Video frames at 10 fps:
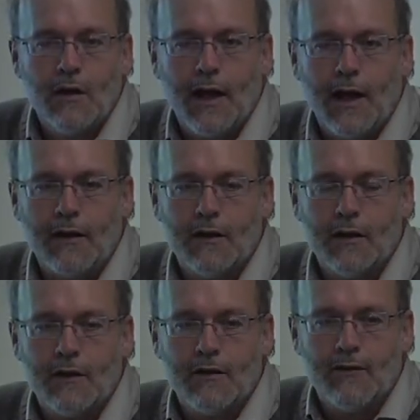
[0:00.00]

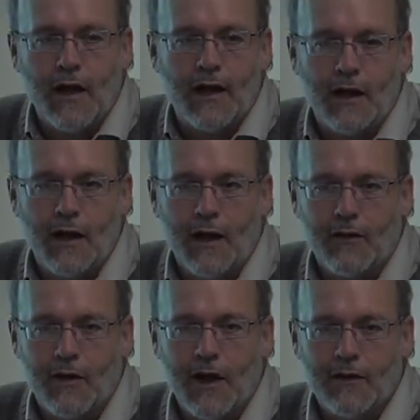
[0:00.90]
and define a
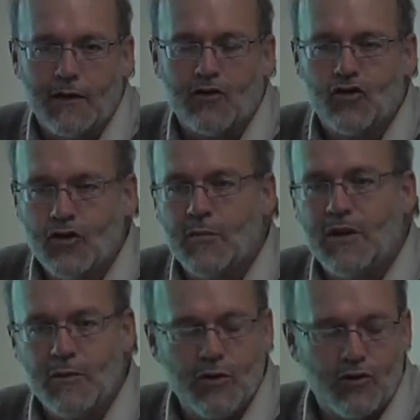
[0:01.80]
contract that should
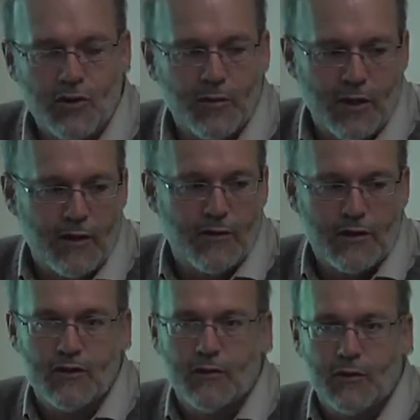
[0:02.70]
be mutually
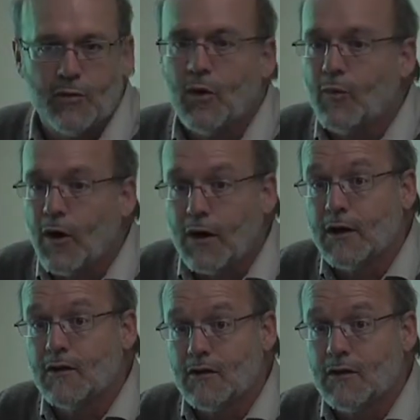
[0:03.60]
beneficial for both
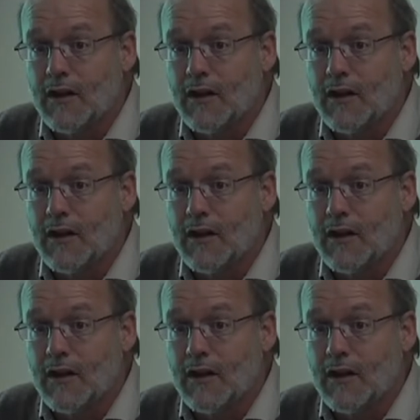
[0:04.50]
parties.